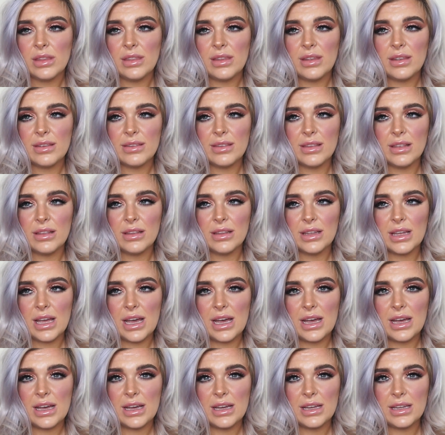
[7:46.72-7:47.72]
This little
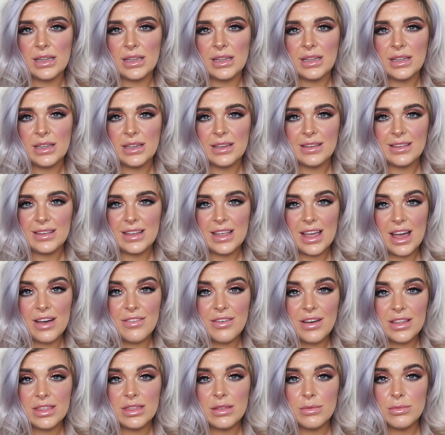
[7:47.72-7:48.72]
guy. See, I've
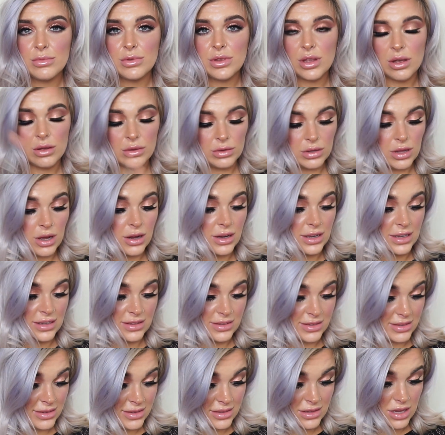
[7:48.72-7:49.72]
had them so long,
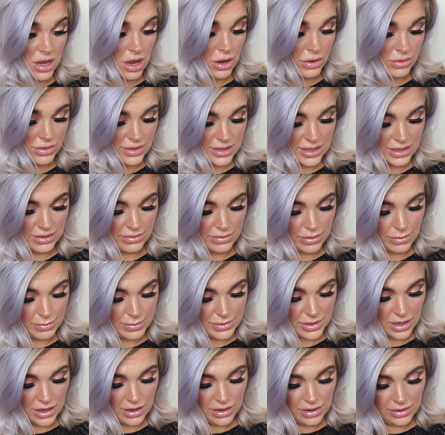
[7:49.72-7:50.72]
it's totally
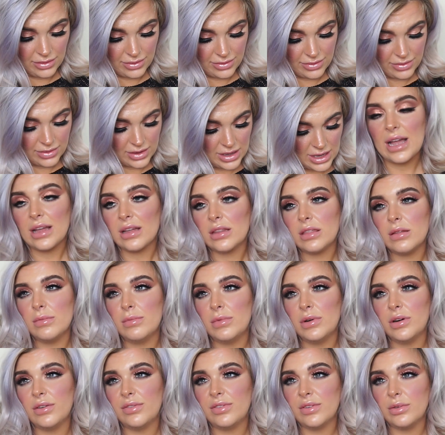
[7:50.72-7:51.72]
rubbed off. Like the
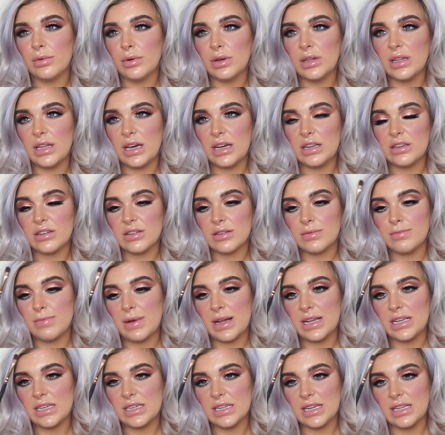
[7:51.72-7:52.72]
Morphe one that I just
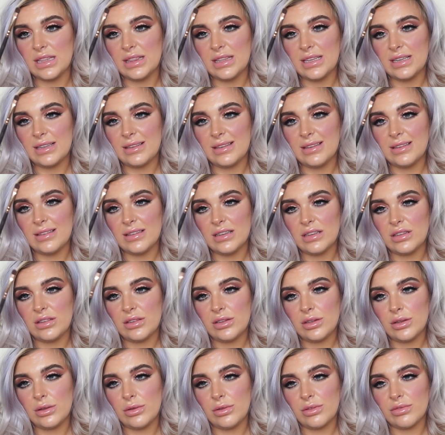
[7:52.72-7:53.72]
mentioned, this is a
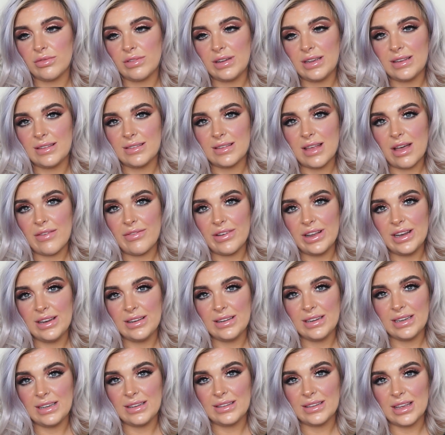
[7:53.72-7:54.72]
237
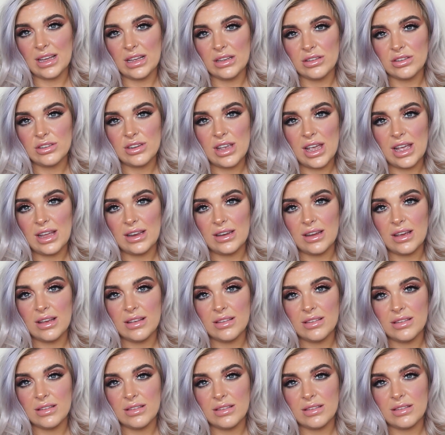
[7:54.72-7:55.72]
detail shader,
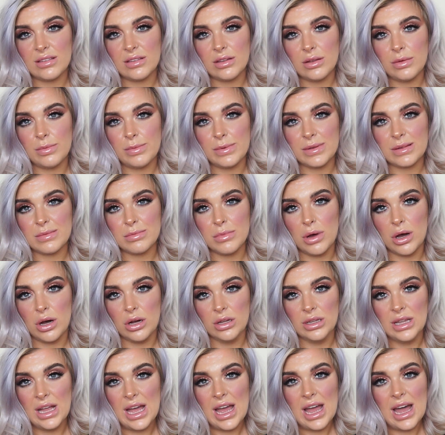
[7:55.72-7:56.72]
so it's super
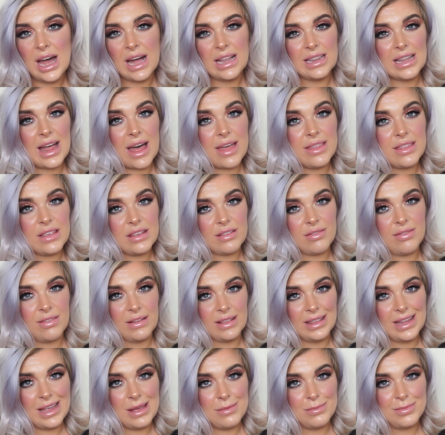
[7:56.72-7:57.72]
small. I like this for
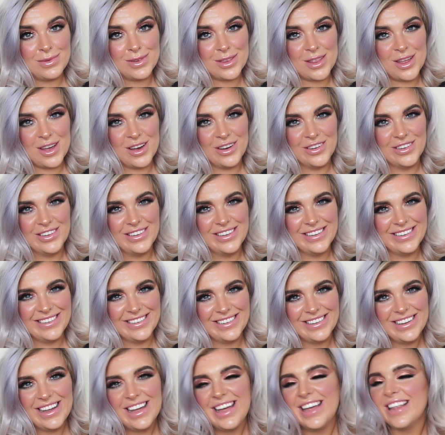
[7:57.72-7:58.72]
lips though.
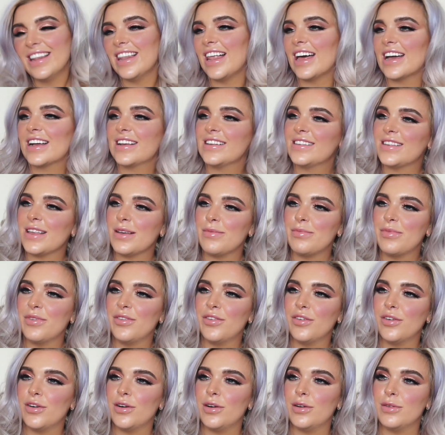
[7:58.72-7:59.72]
Like I said
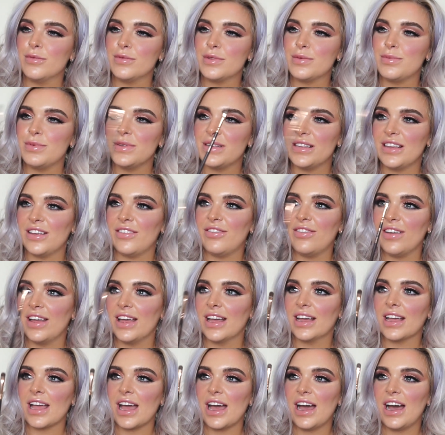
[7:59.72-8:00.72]
before, I'm
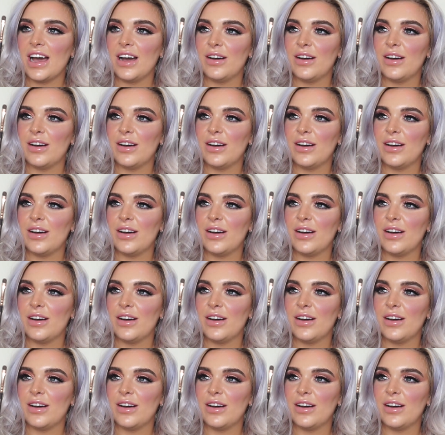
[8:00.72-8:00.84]
specific.